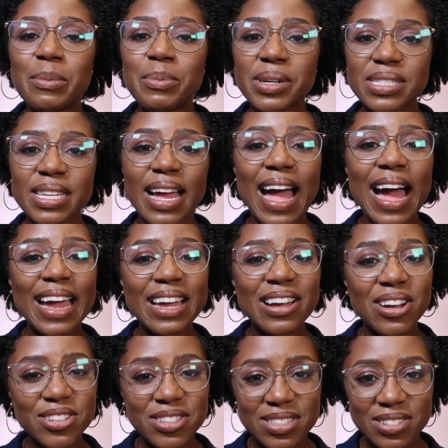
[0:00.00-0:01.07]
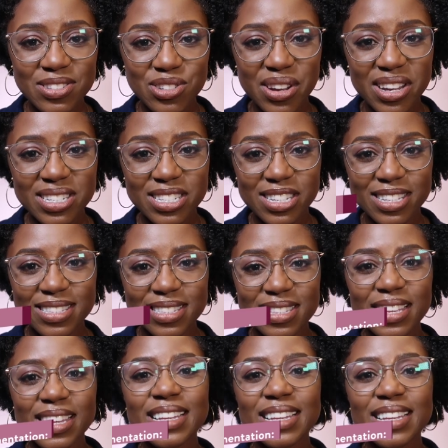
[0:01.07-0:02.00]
but at higher concentrations,